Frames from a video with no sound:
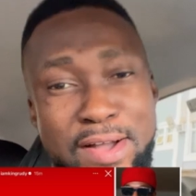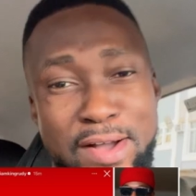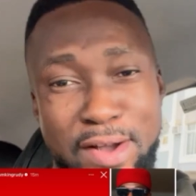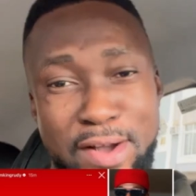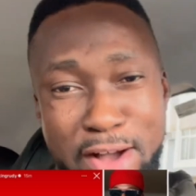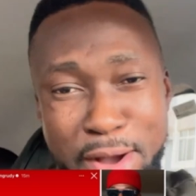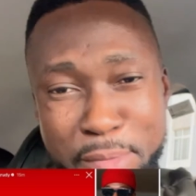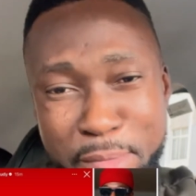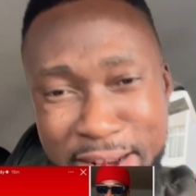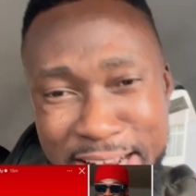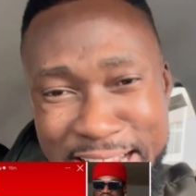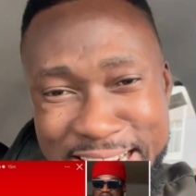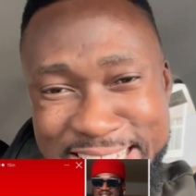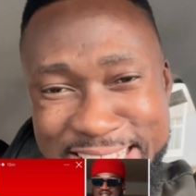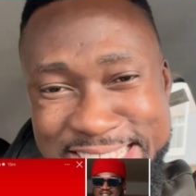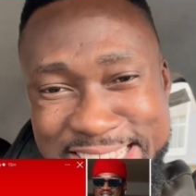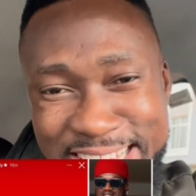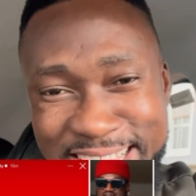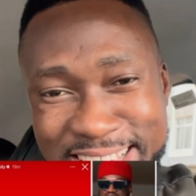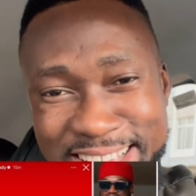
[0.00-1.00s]
I'm like
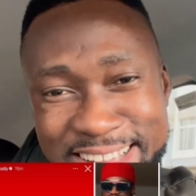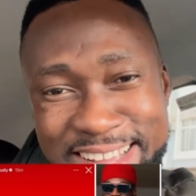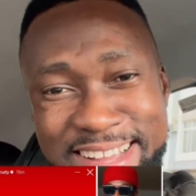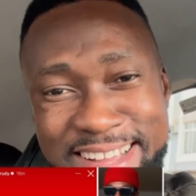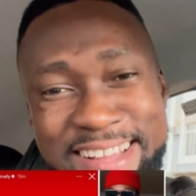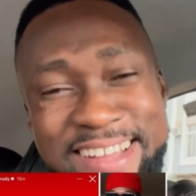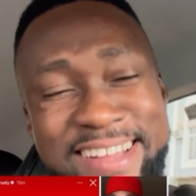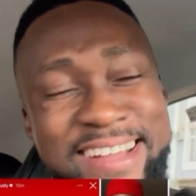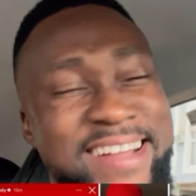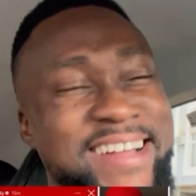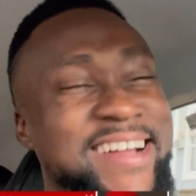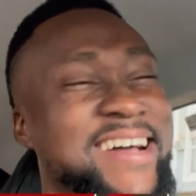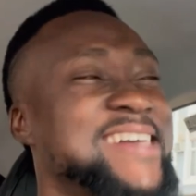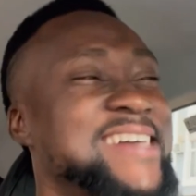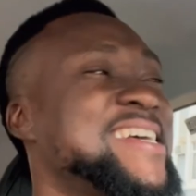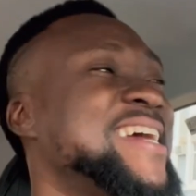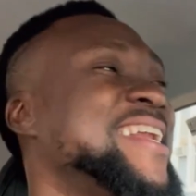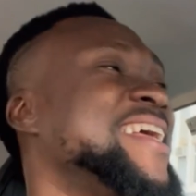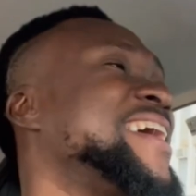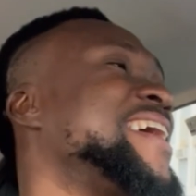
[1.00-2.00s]
this,
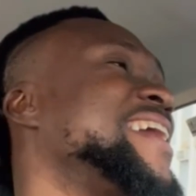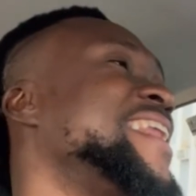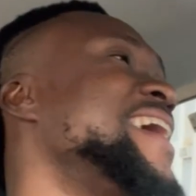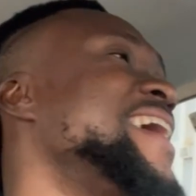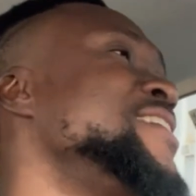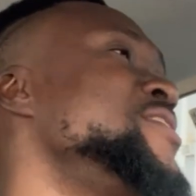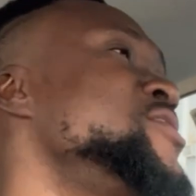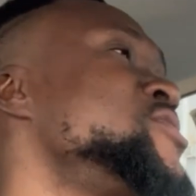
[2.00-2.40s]
as I declare you